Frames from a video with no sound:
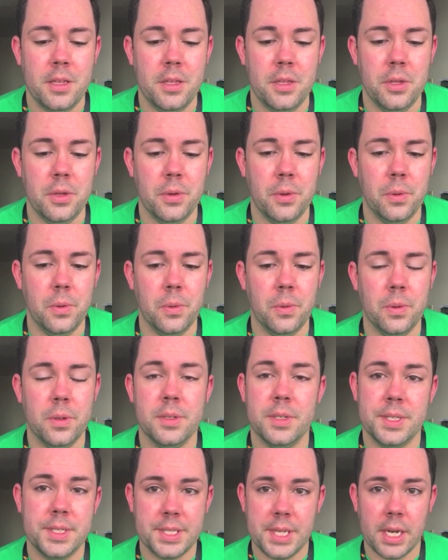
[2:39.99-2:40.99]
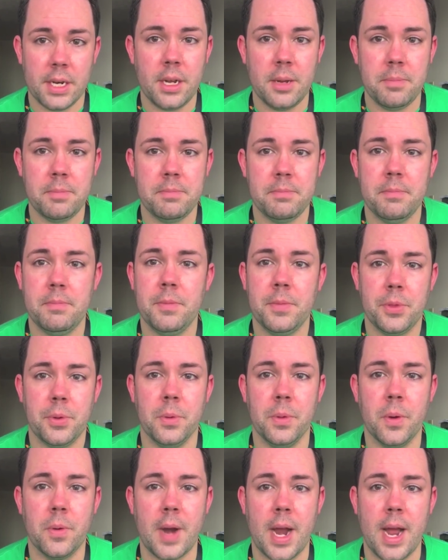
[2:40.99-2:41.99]
you sign up
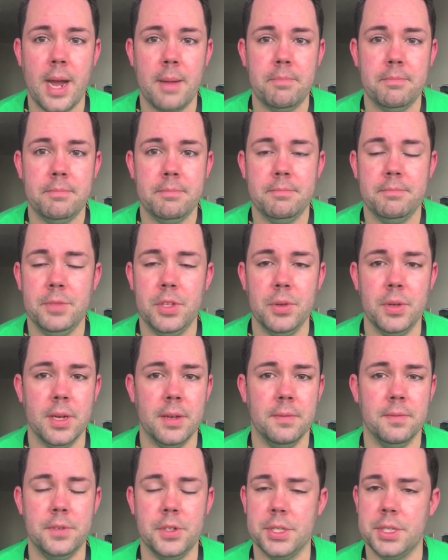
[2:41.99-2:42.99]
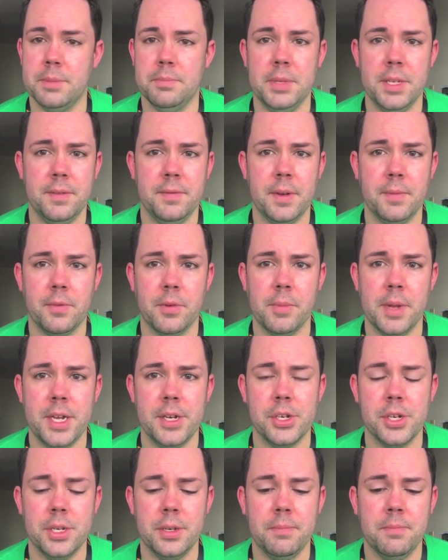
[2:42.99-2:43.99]
through their app, you give just a bit of
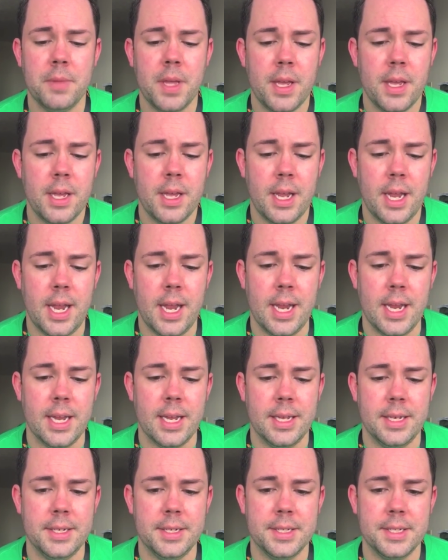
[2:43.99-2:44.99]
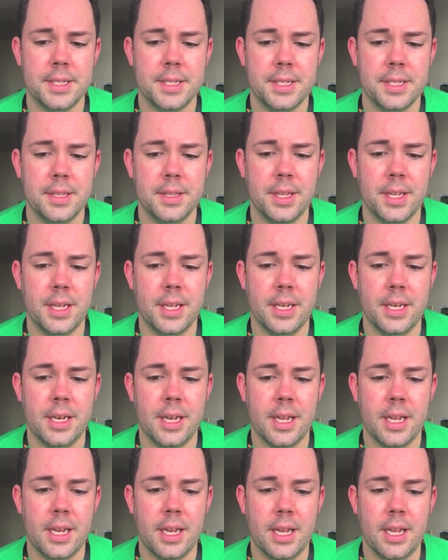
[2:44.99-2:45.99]
information, and
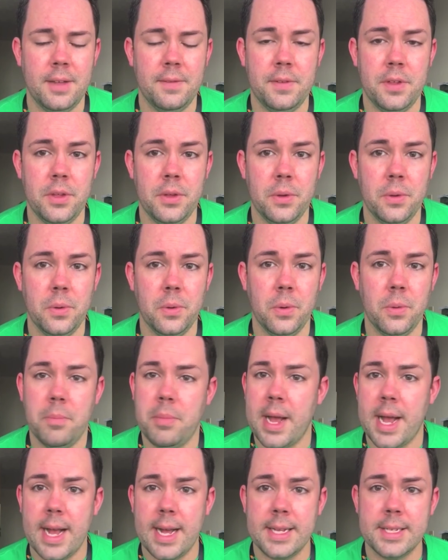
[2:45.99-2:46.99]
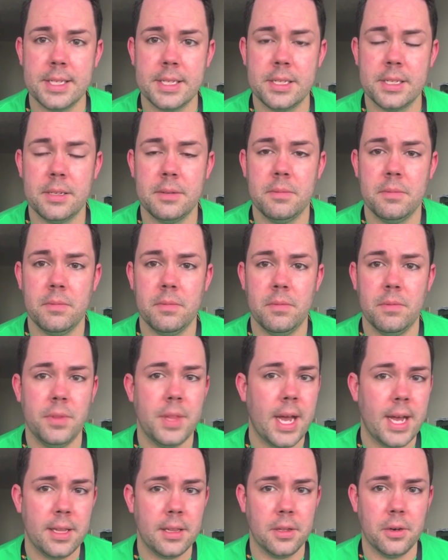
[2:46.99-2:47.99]
then if you pass
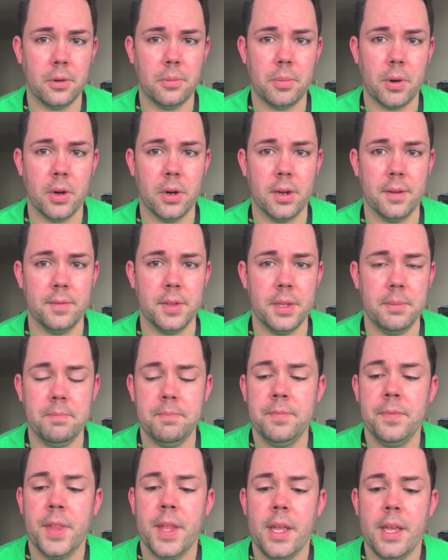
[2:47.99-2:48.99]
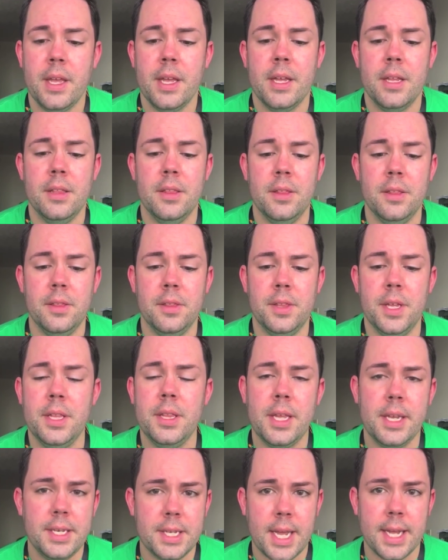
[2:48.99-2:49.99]
that little part of it,
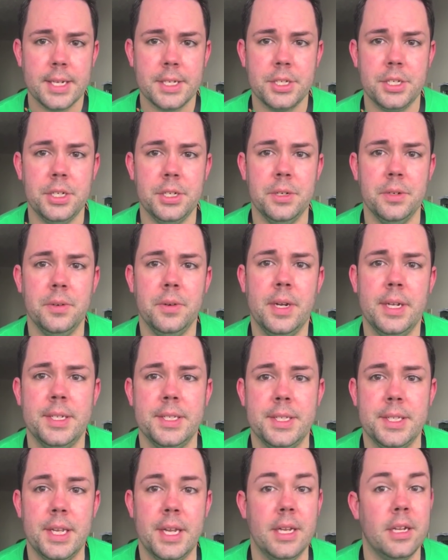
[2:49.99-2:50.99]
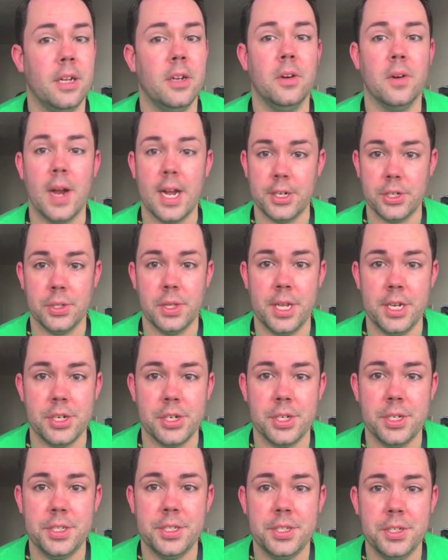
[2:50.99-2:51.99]
then they text you and say,
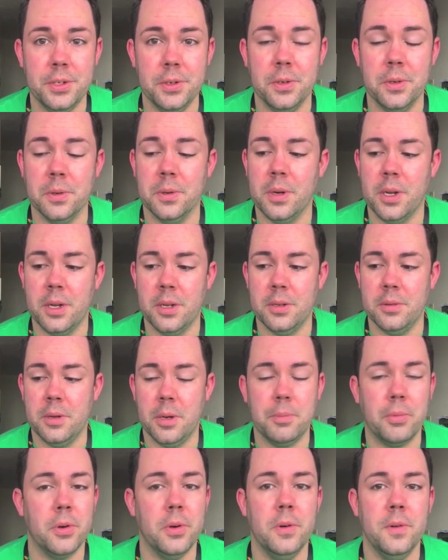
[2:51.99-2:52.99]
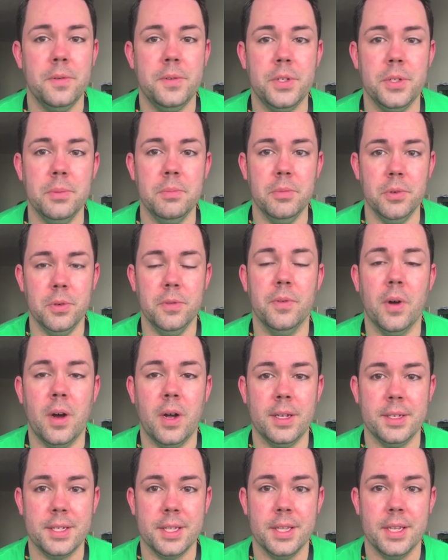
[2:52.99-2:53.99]
congratulations, you're approved to move
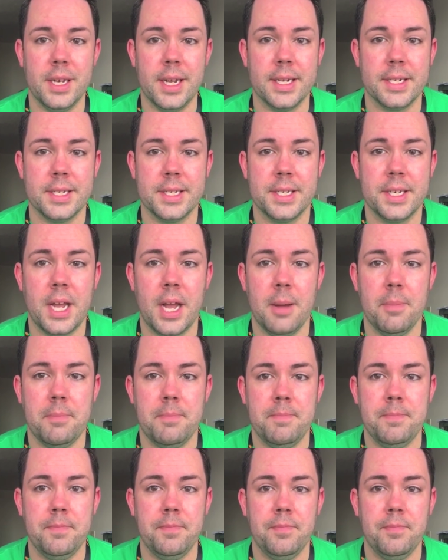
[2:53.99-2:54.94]
on to the next step.